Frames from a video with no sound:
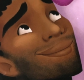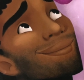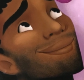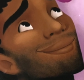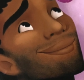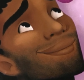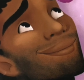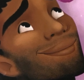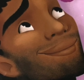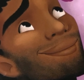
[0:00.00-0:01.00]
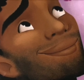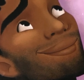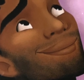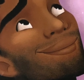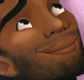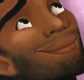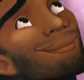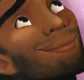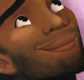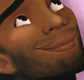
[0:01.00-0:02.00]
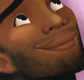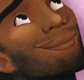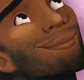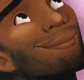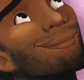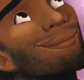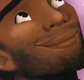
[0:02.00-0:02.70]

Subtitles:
Nobody speaks.